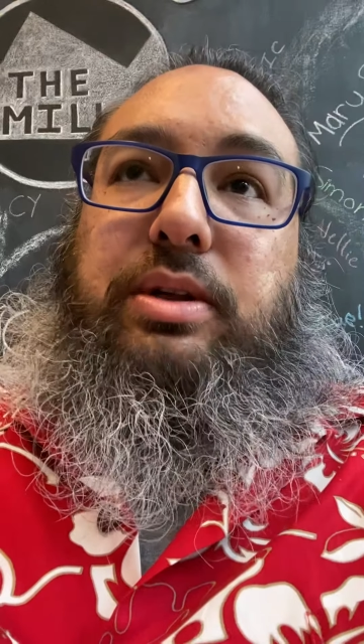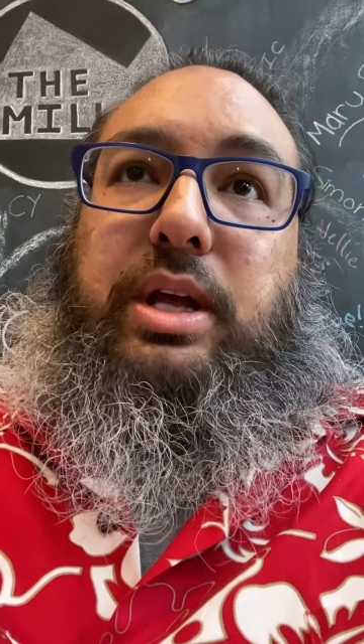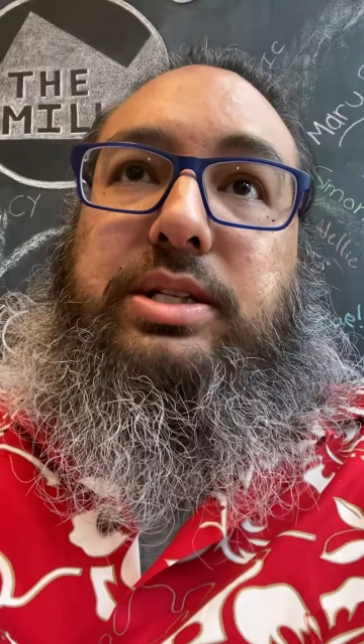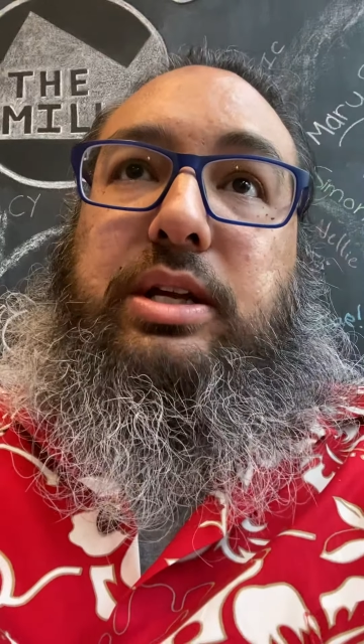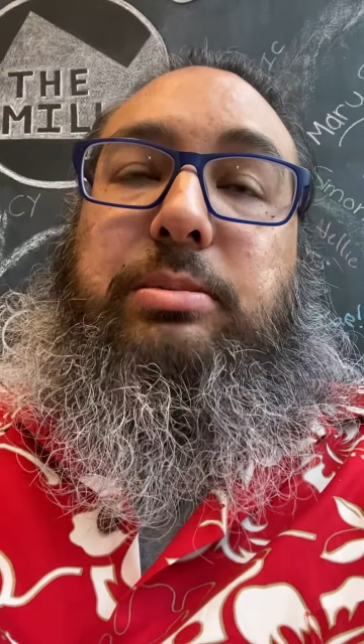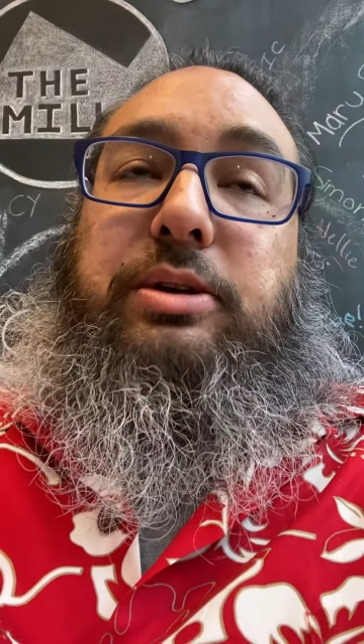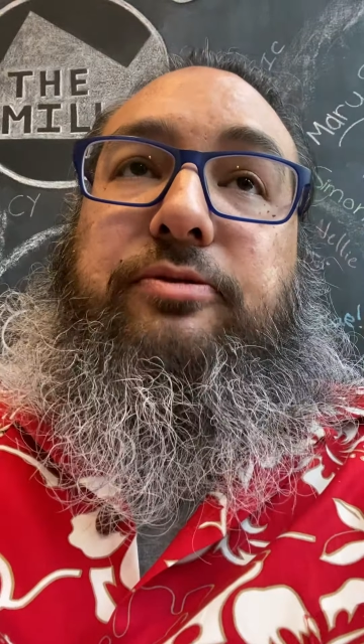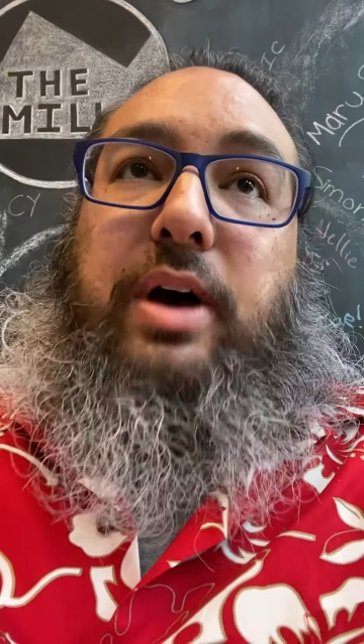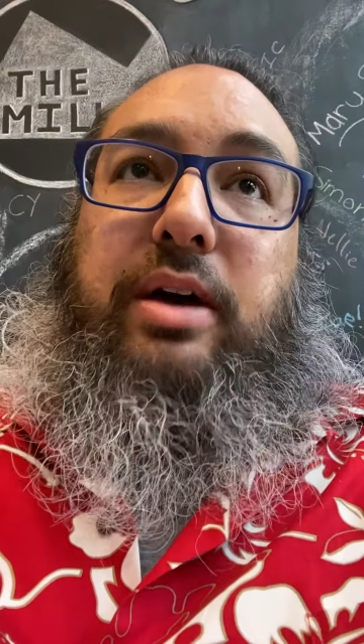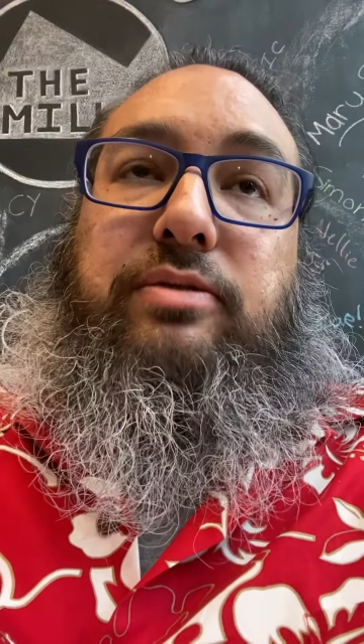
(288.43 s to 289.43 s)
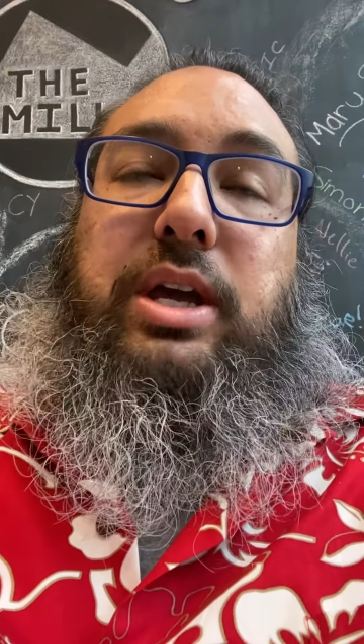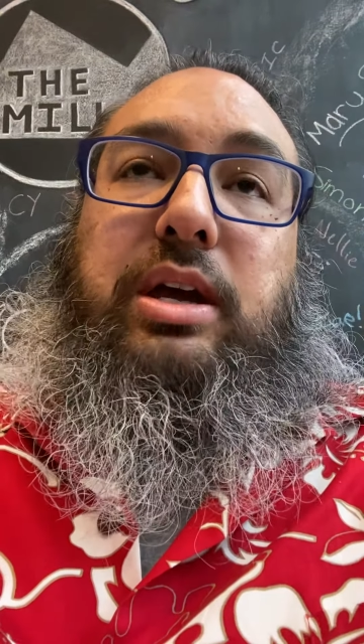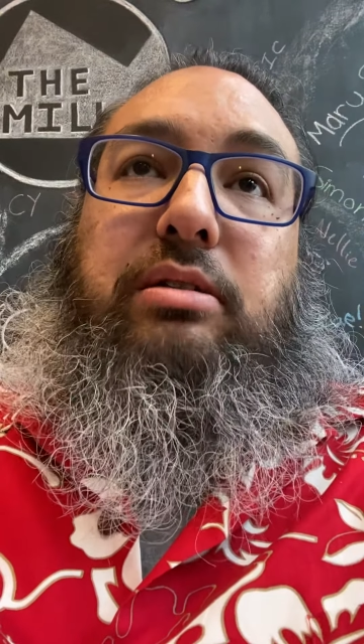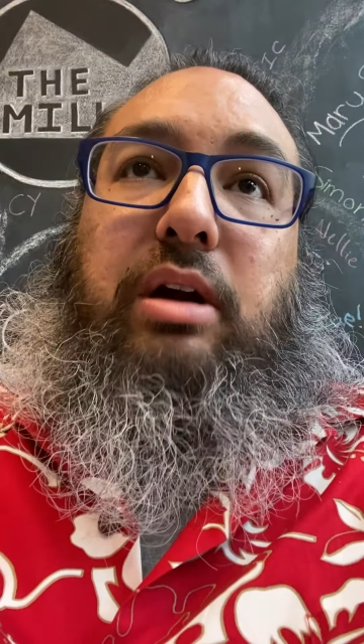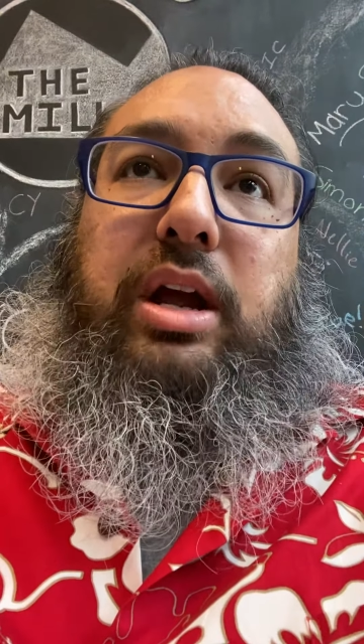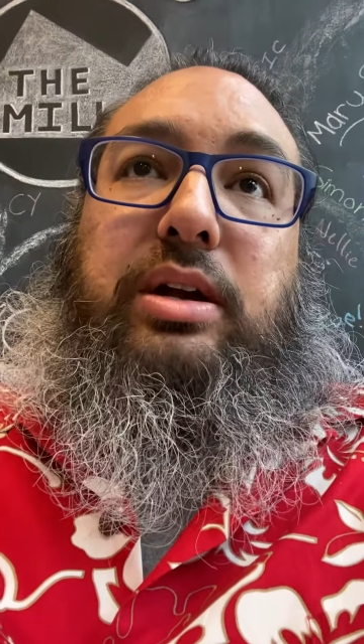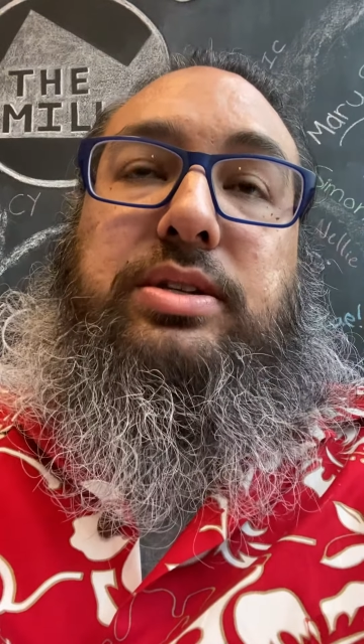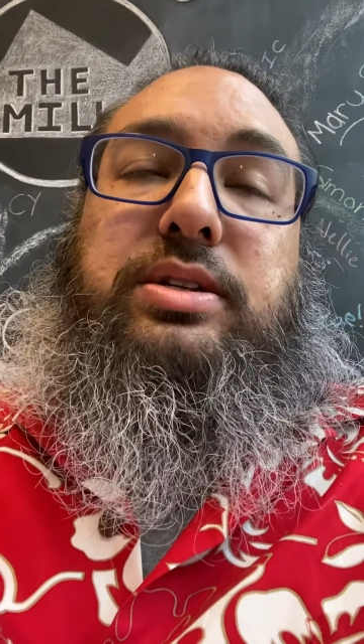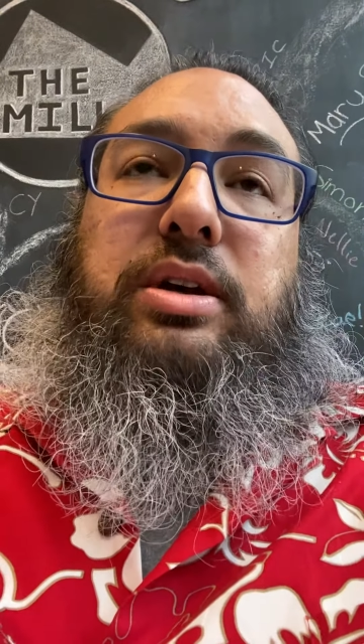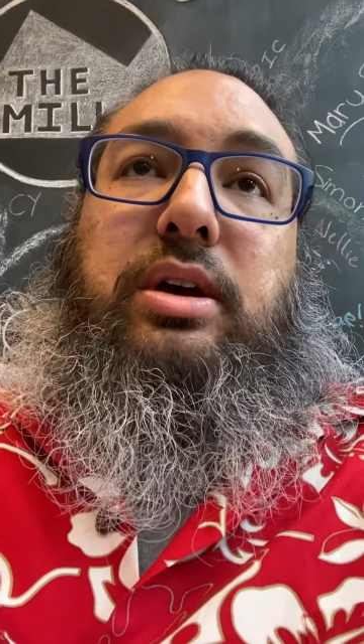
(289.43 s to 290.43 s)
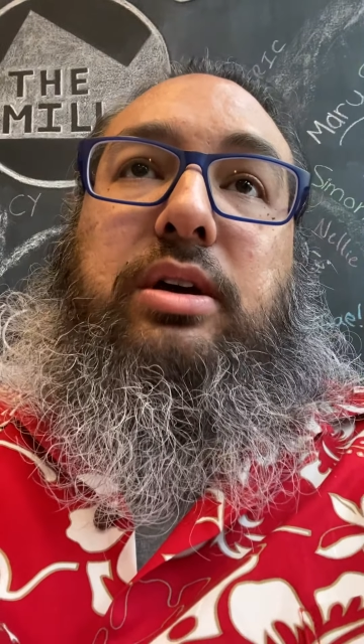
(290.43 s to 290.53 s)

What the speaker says: So that's going to be 5K grants